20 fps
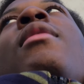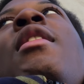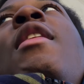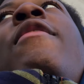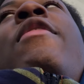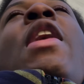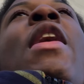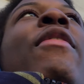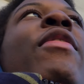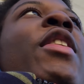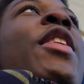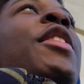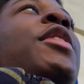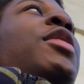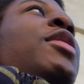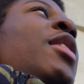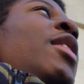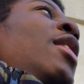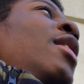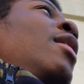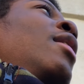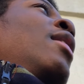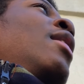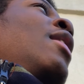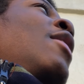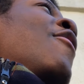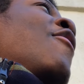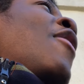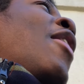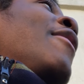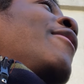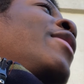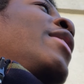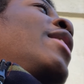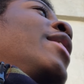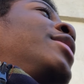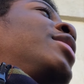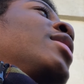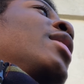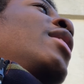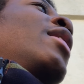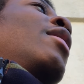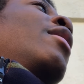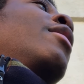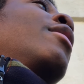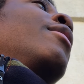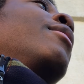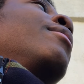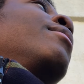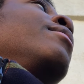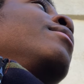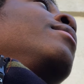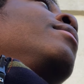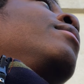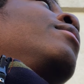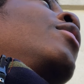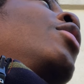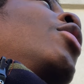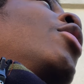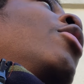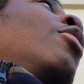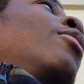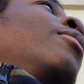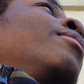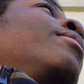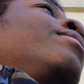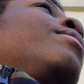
If you have ears to hear, if you have ears to hear, you know.